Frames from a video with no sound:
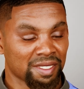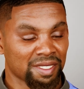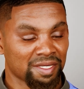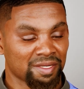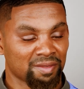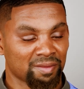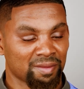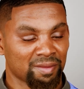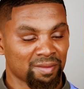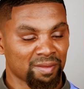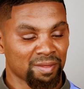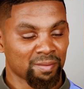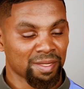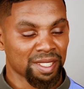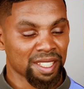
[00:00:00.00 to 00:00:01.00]
You scroll
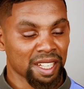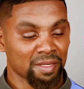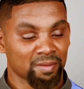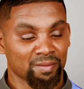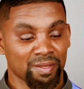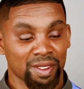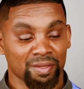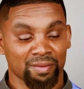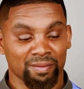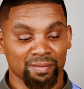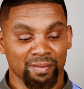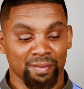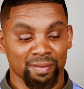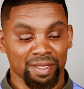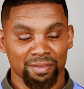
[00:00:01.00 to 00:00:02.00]
all the way down, read
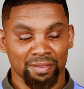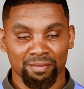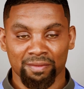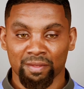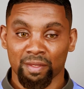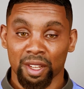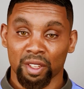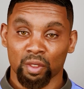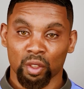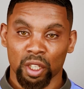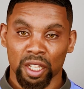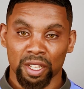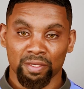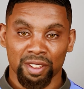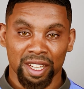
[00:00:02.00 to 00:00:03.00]
through. If you're a
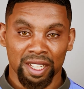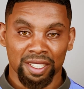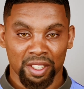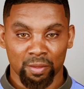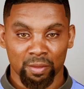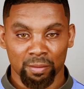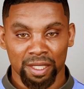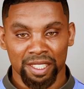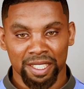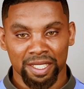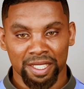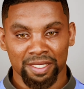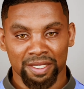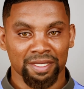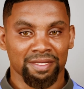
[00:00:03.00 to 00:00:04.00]
lawyer, you can help us
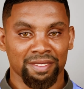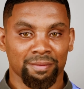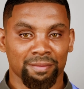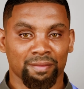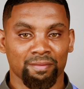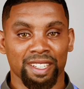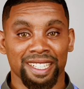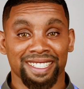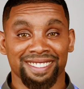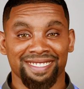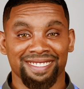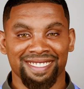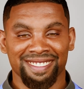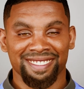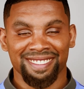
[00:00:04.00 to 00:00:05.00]
understand some of these
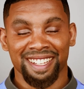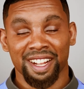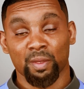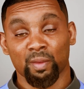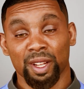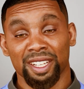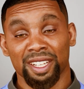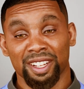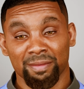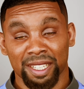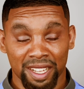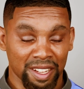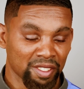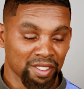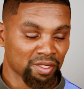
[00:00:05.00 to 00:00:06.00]
things, what the
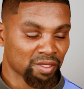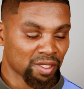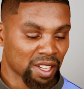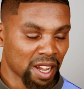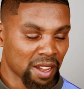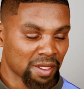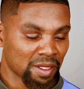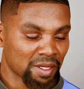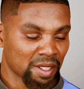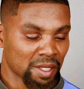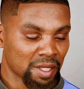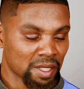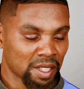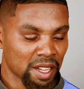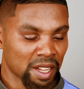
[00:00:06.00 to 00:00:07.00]
implications are.
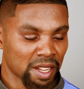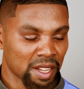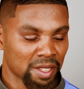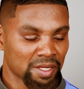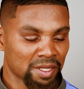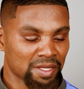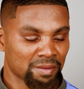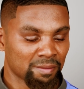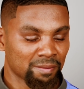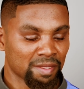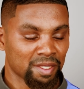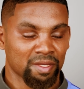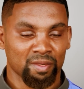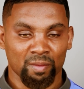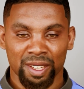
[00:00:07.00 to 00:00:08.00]
And
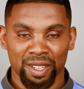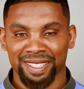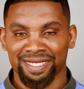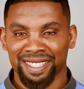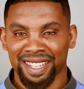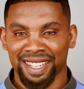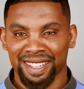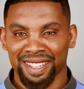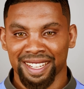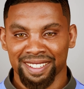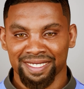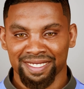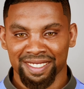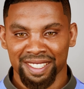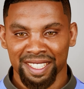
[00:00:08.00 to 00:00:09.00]
so one thing that I
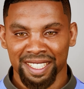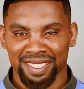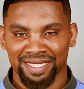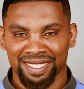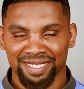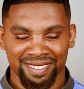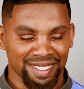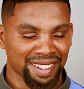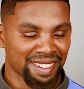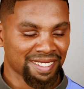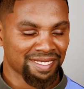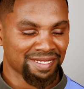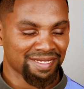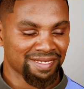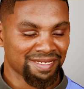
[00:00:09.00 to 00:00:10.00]
learned is that
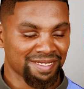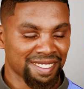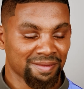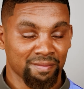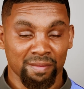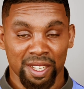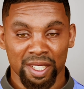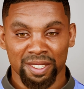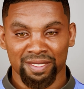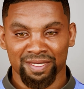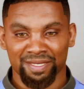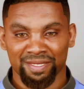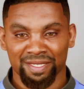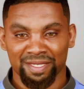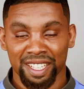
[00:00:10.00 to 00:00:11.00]
uh, they've
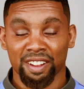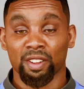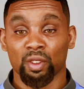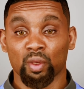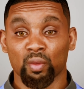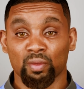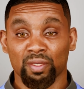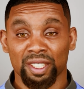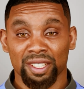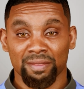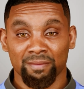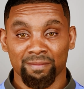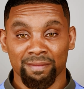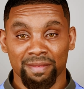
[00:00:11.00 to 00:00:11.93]
been they used